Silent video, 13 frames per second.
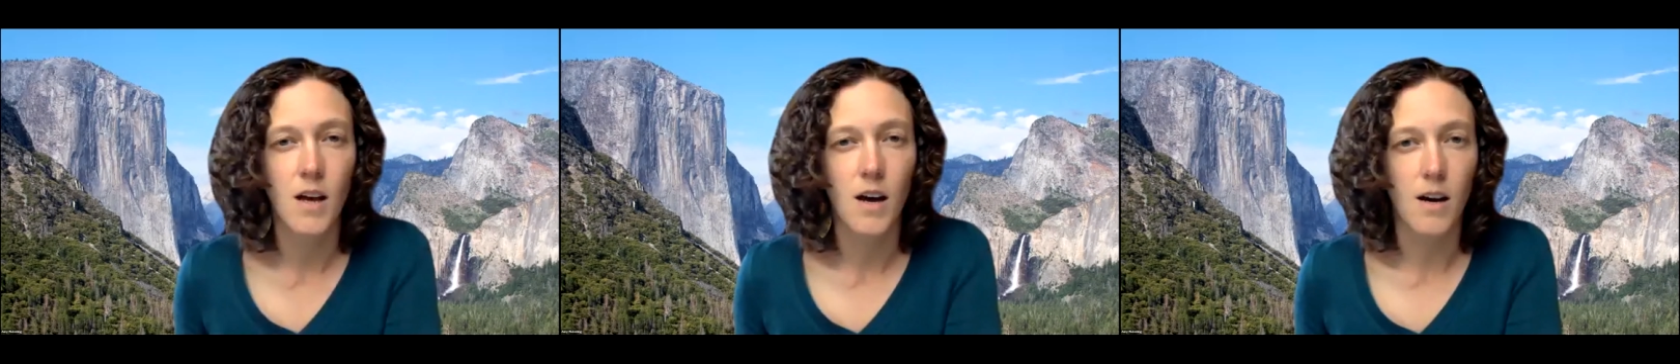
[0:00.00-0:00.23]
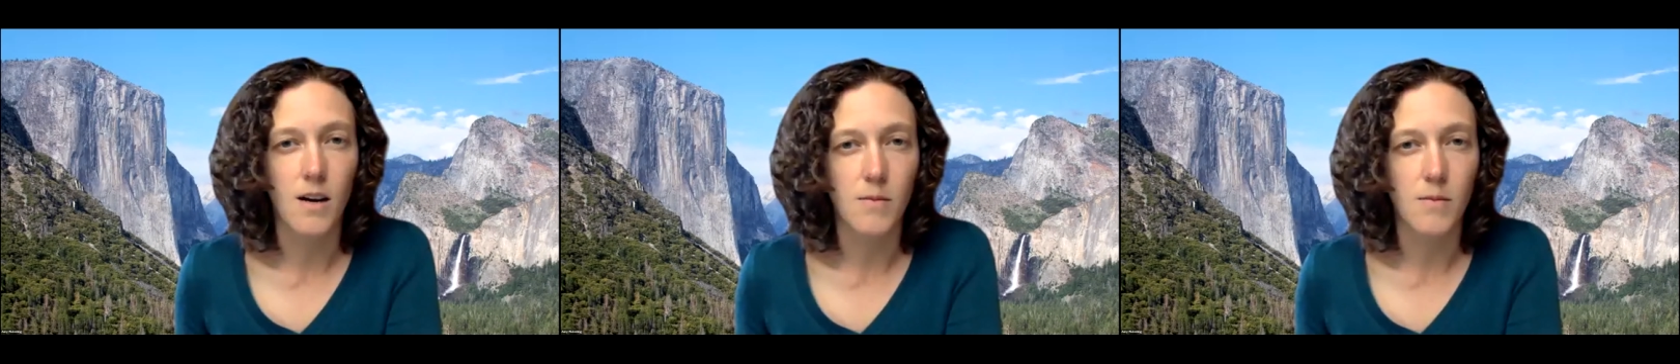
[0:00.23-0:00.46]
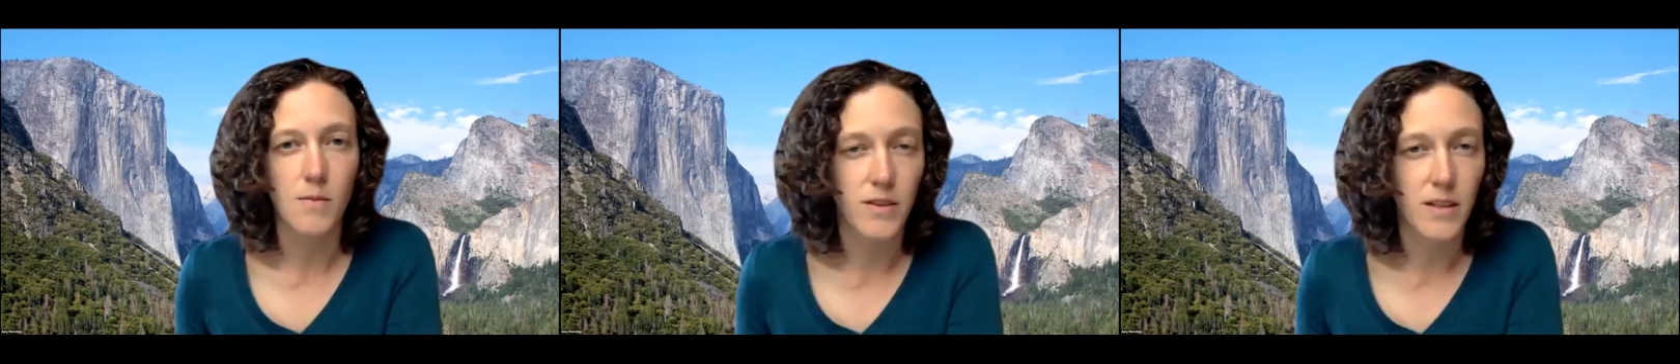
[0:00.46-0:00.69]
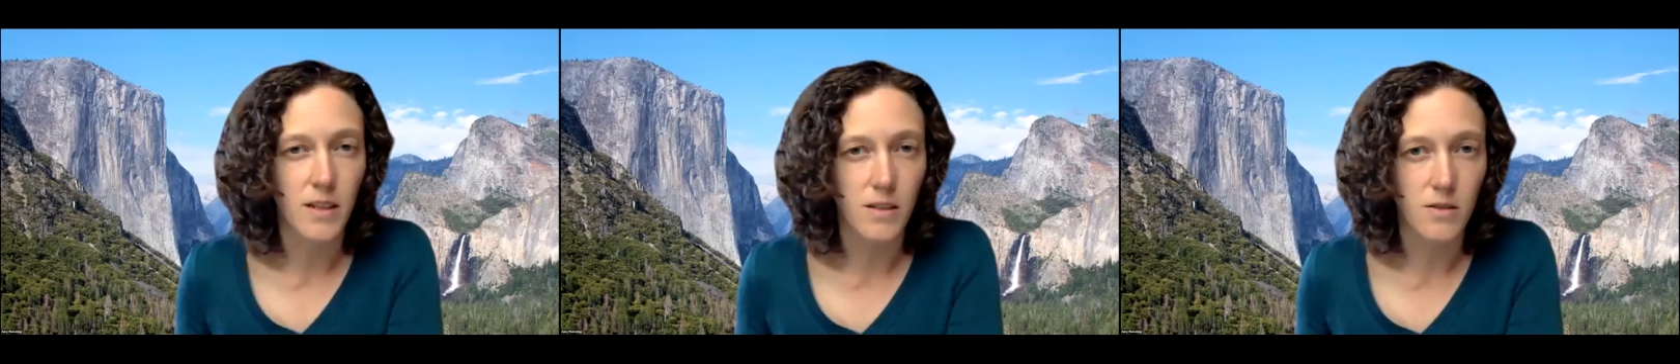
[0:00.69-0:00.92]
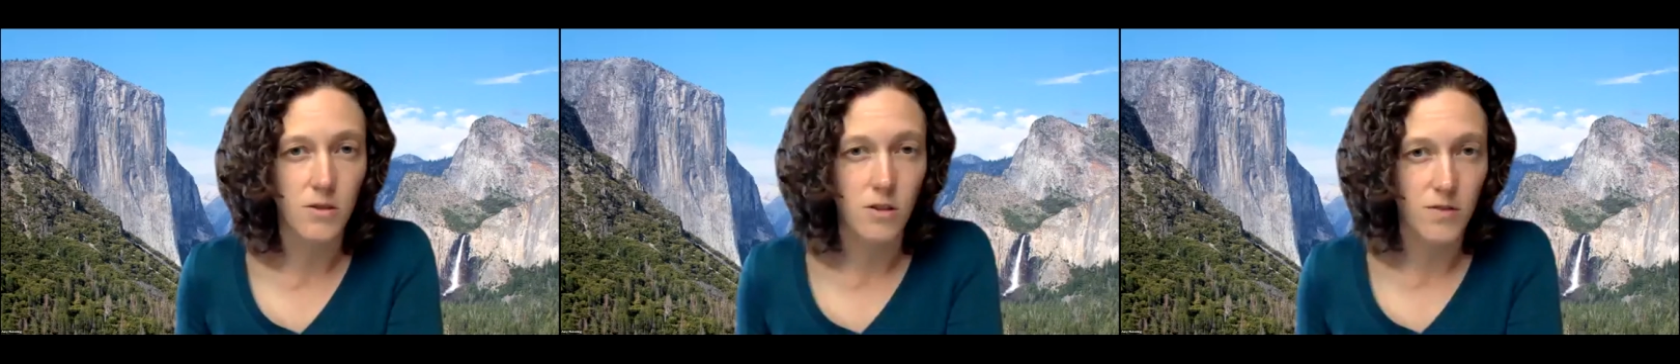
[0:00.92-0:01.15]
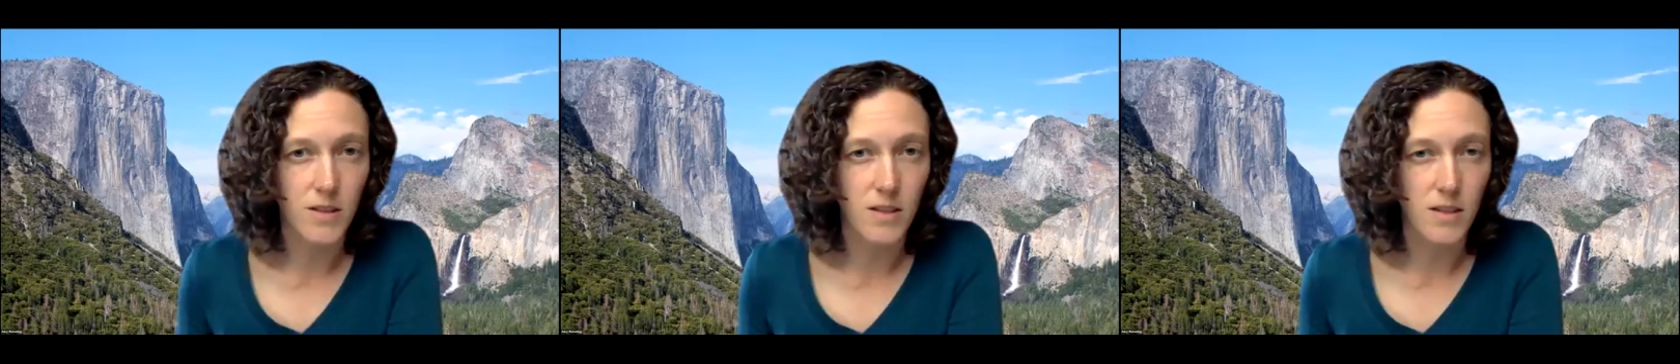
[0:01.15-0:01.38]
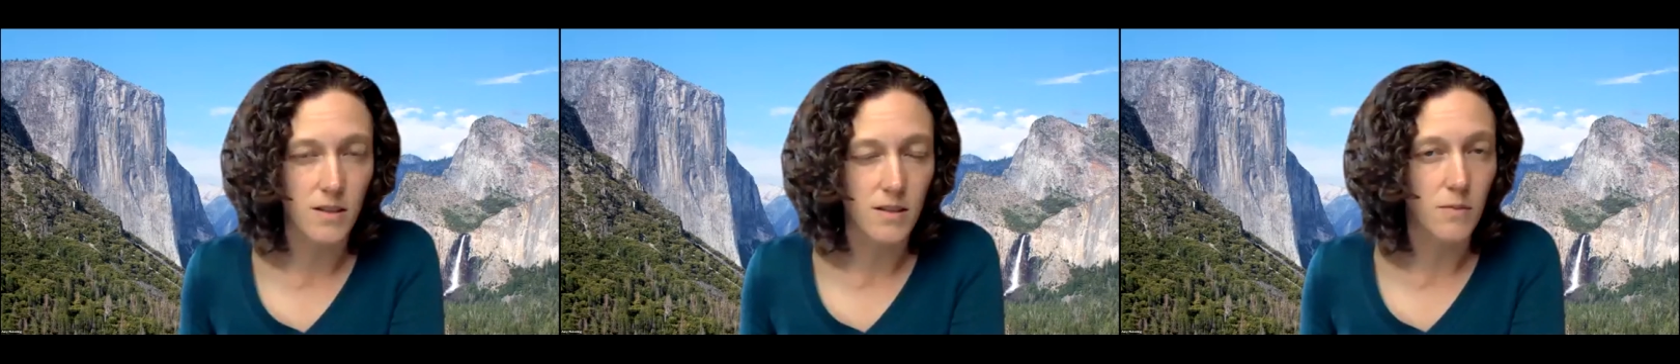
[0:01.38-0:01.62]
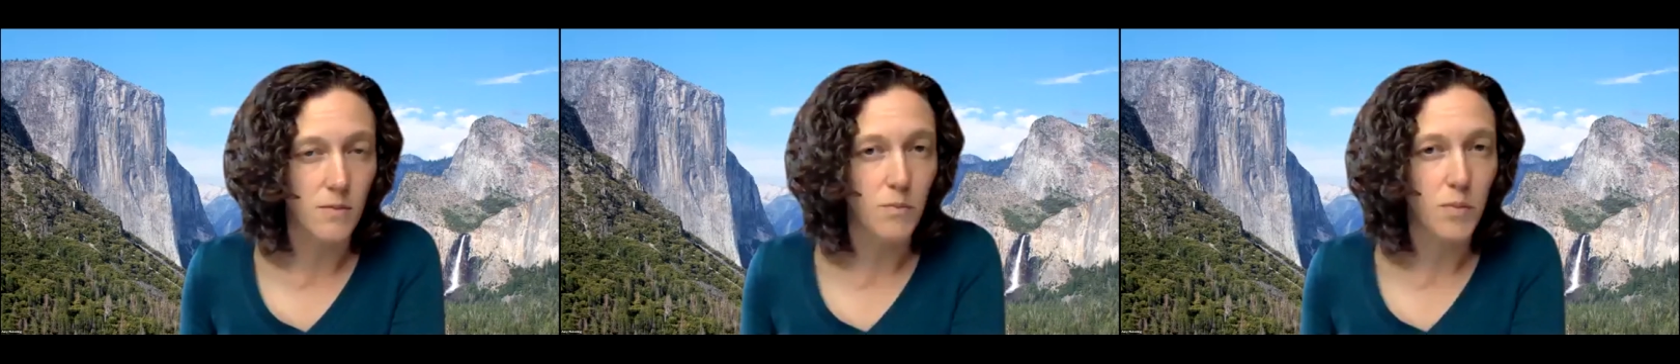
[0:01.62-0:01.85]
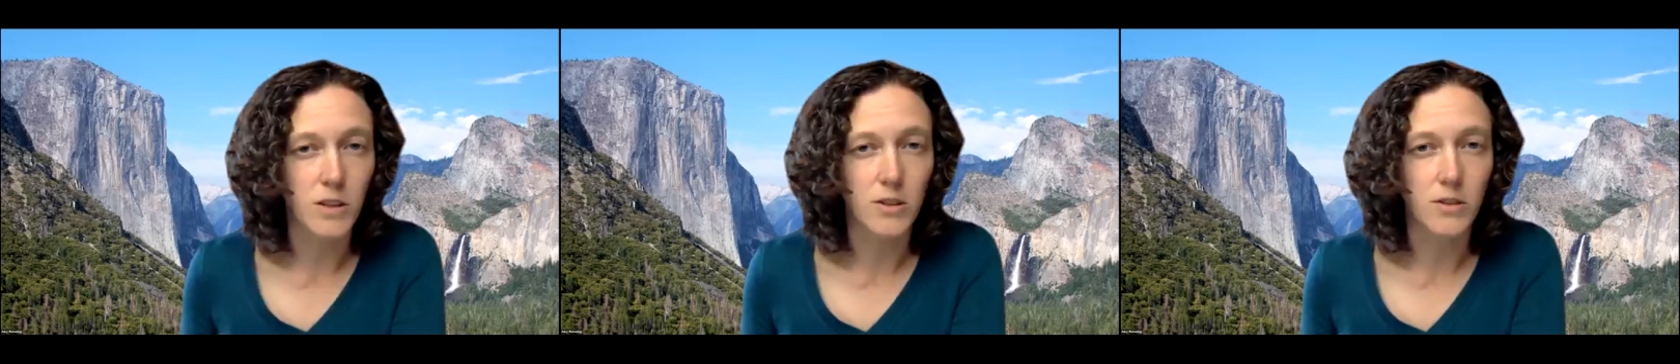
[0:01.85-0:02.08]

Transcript: um, on these surfaces in public